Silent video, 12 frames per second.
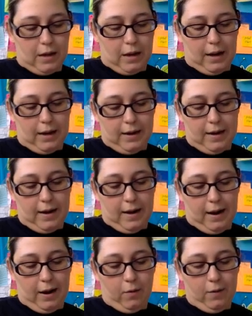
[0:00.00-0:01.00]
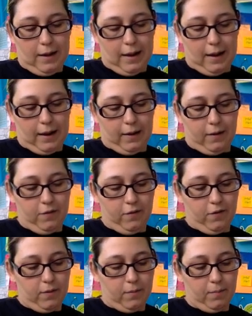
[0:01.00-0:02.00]
I now have
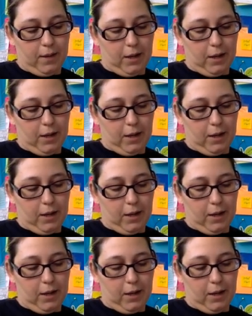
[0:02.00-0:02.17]
my